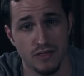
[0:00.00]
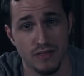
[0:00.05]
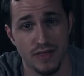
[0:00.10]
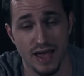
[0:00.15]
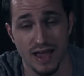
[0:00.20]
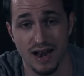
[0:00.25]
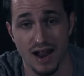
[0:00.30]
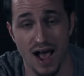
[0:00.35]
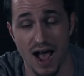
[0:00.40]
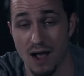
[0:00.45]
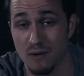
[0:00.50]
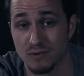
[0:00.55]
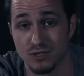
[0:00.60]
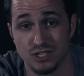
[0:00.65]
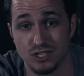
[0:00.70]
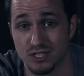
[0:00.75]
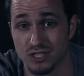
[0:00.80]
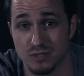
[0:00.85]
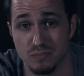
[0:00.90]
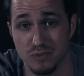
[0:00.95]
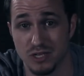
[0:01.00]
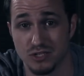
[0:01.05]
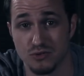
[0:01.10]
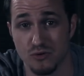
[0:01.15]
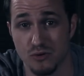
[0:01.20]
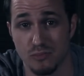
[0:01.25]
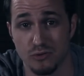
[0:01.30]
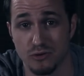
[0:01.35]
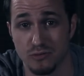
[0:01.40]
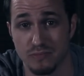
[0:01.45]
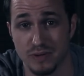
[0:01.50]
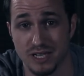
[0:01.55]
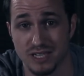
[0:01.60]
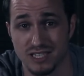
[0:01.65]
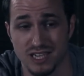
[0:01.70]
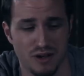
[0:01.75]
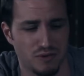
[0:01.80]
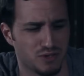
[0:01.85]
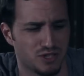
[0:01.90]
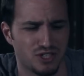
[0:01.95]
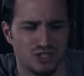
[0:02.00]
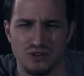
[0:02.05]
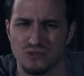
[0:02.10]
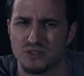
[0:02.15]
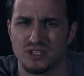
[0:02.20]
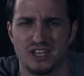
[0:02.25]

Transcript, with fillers: that I was just miserable because I was so